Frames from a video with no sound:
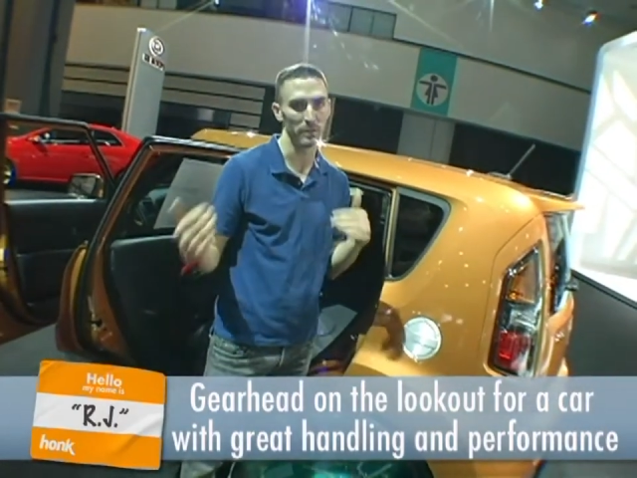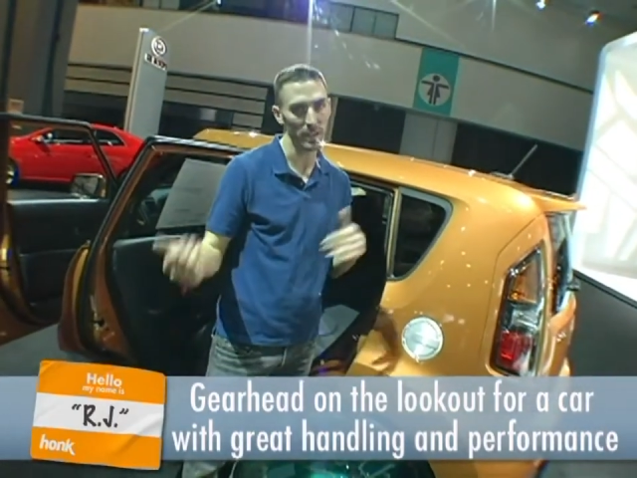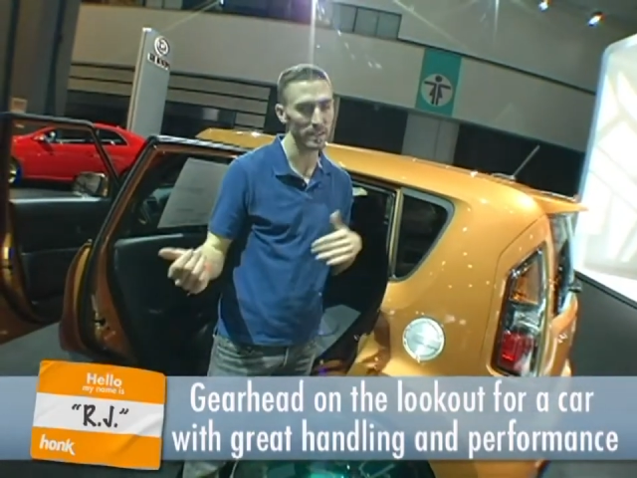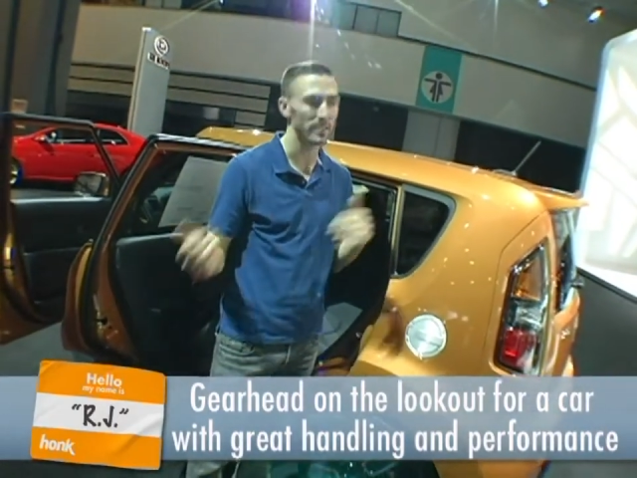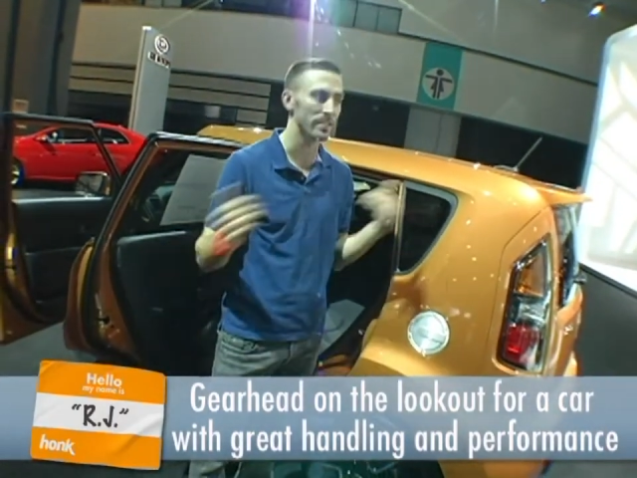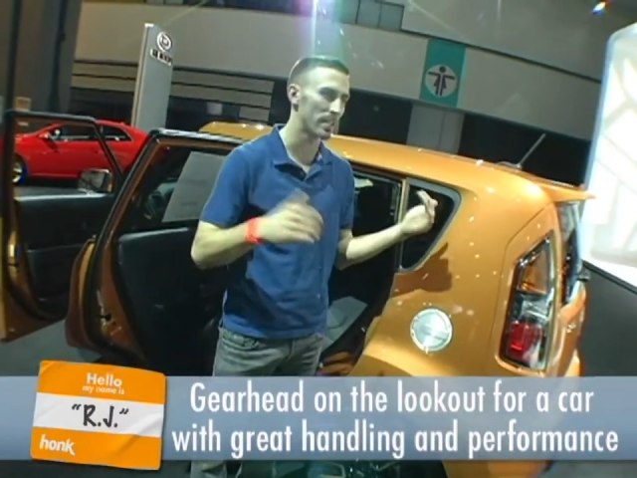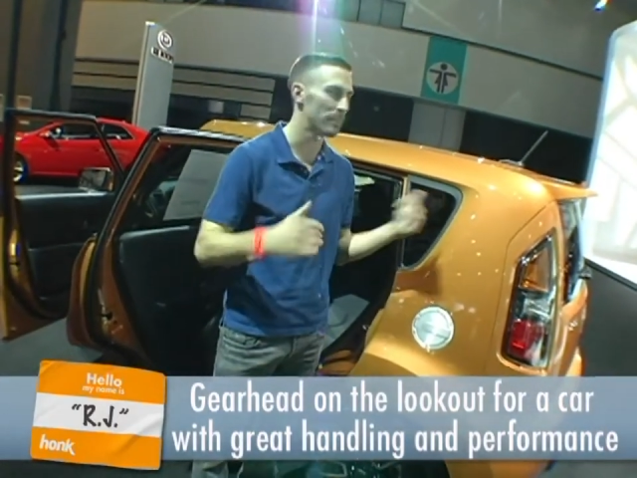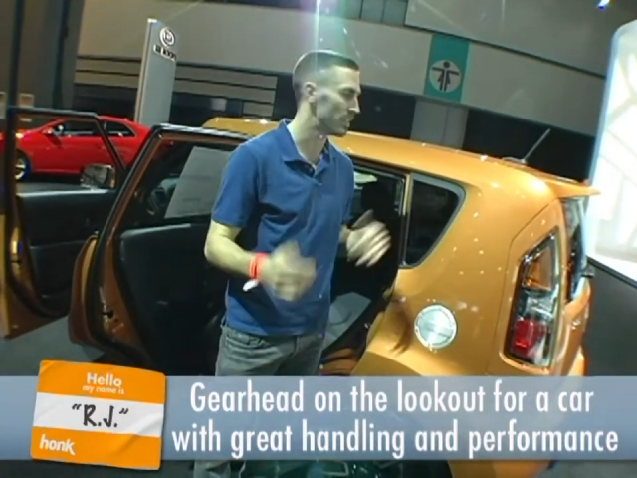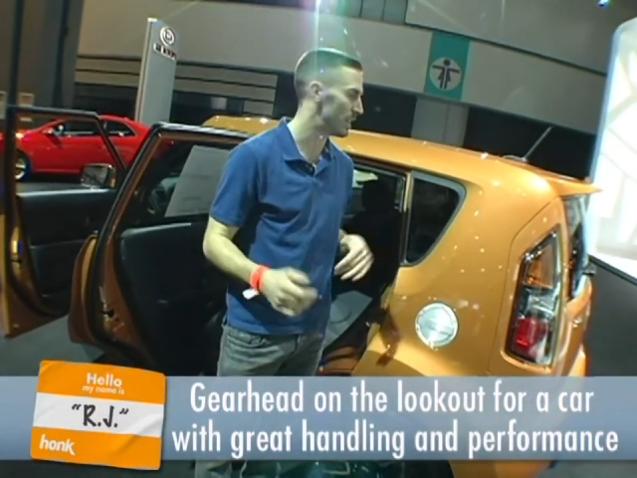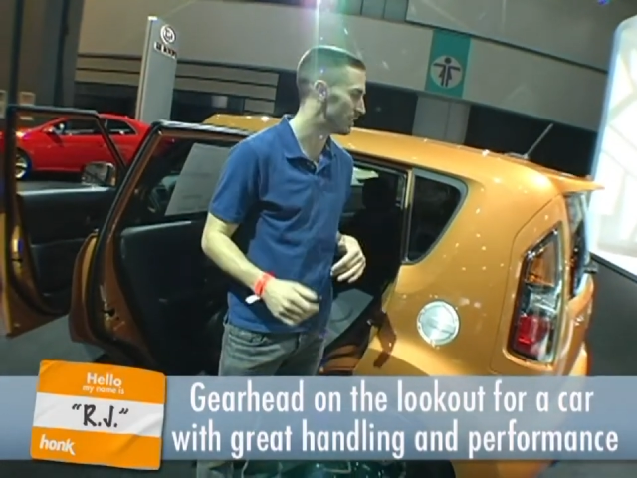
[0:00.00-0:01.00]
friends and stuff
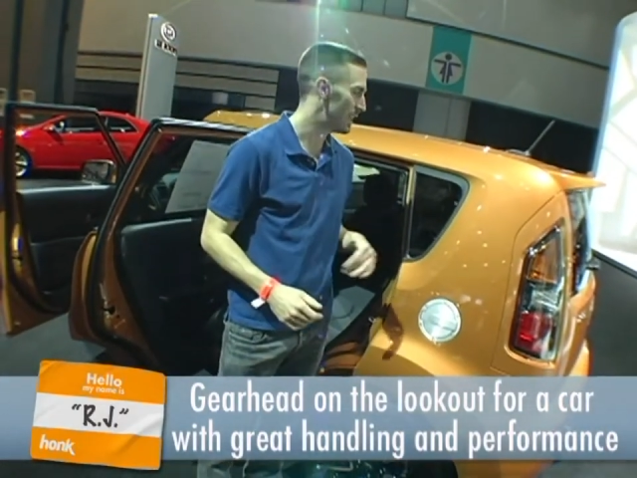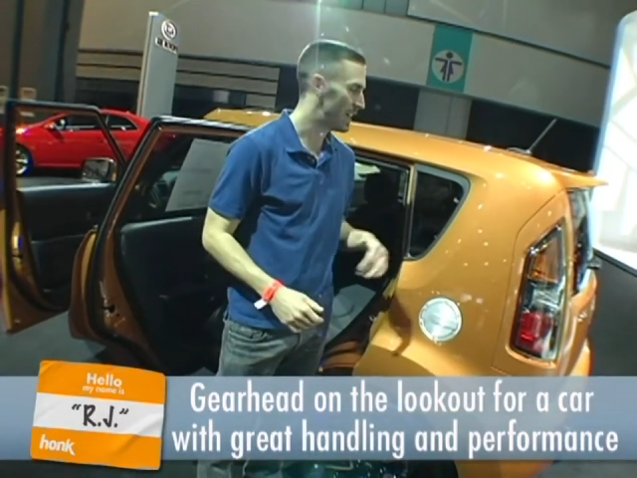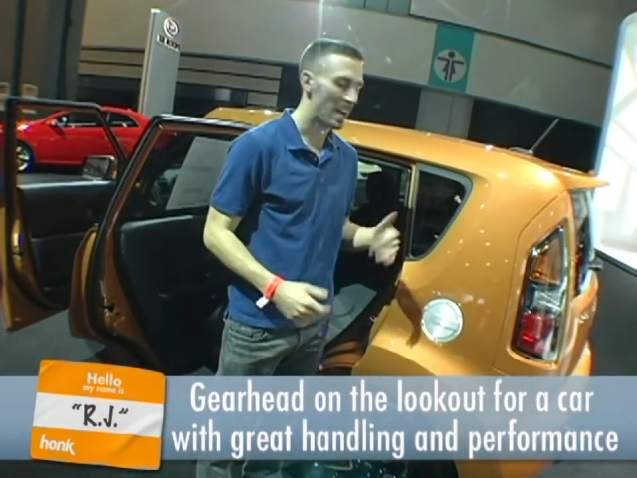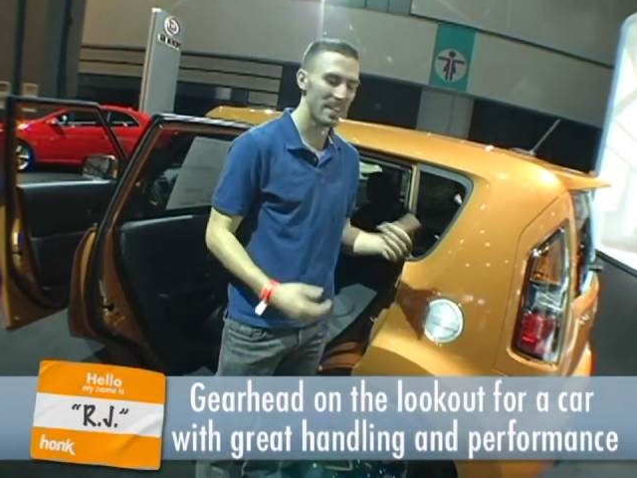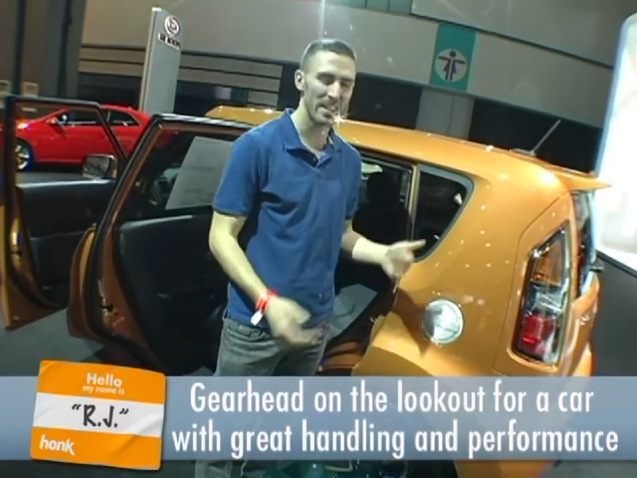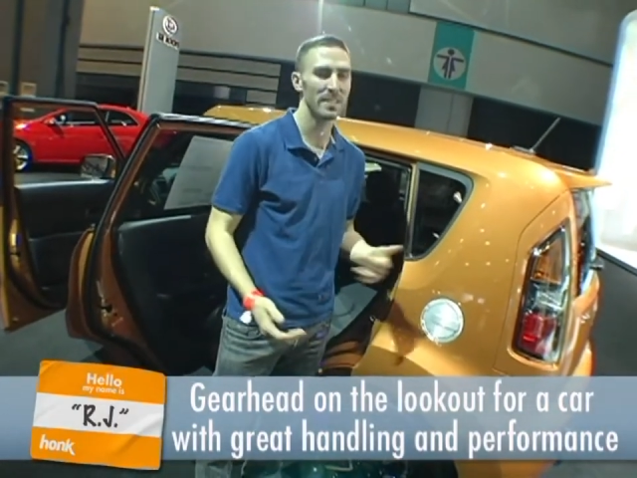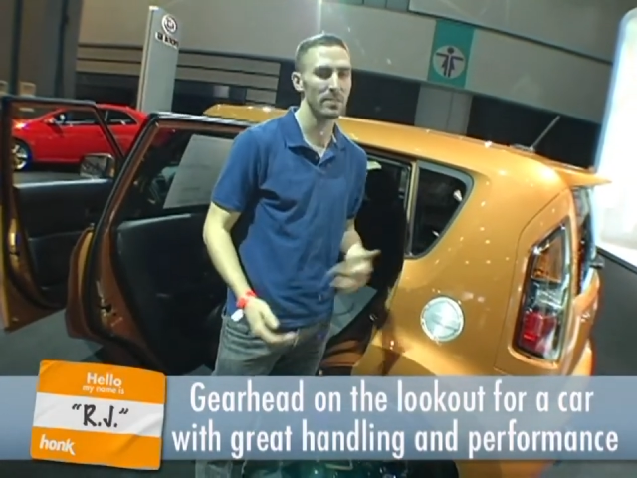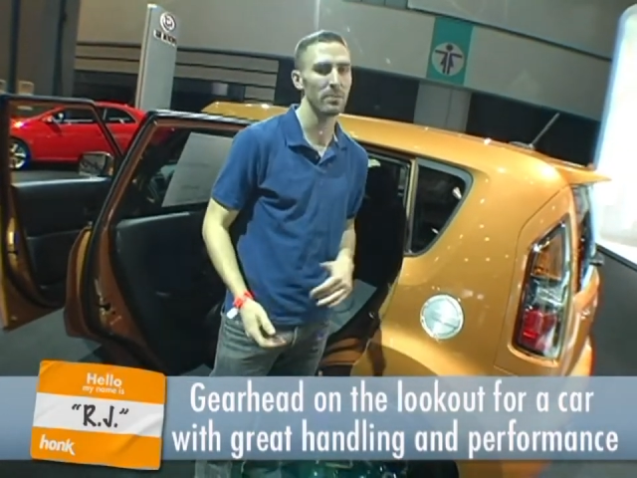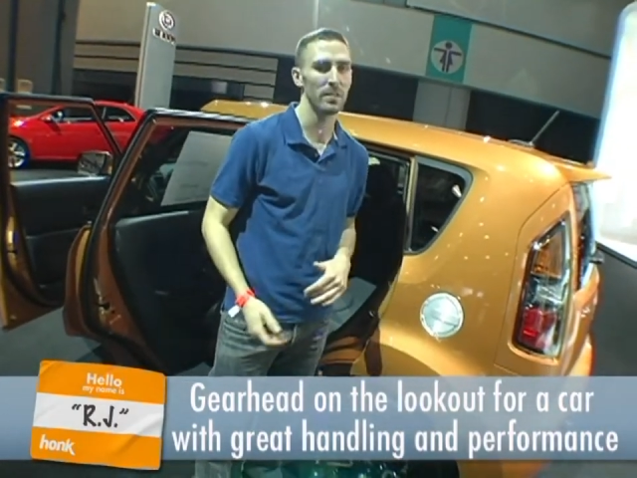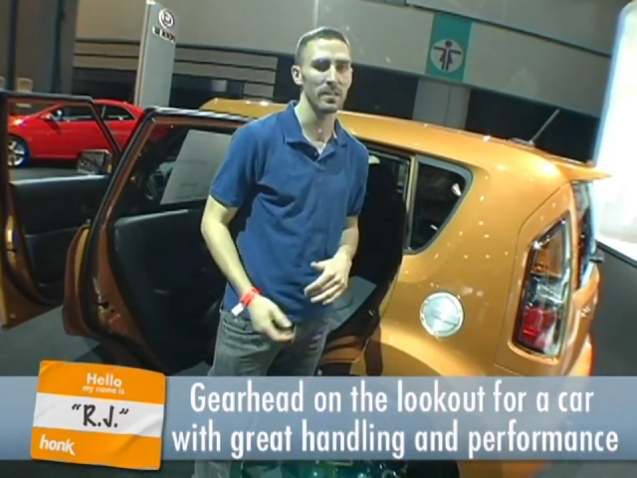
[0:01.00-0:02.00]
around, I think this
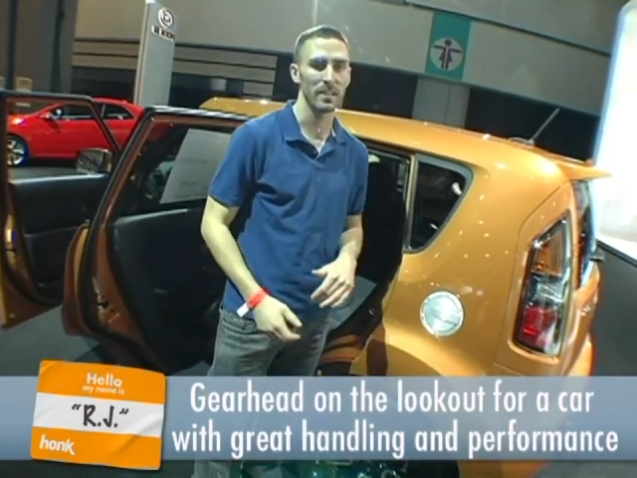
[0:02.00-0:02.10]
will work.